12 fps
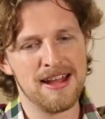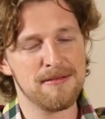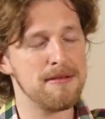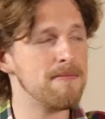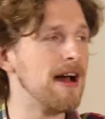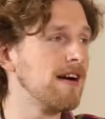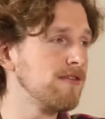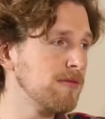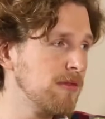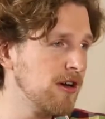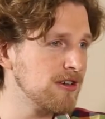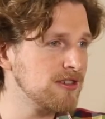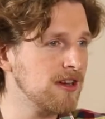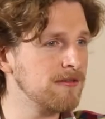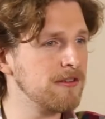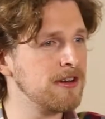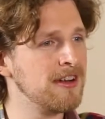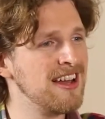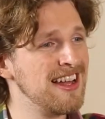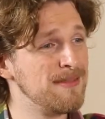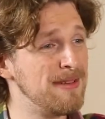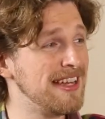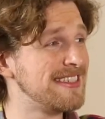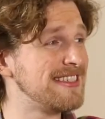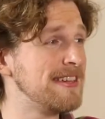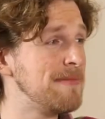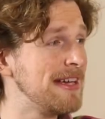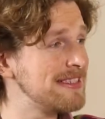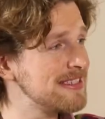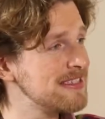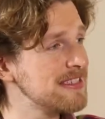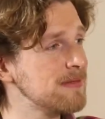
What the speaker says: being powerful blog software, being a CMS,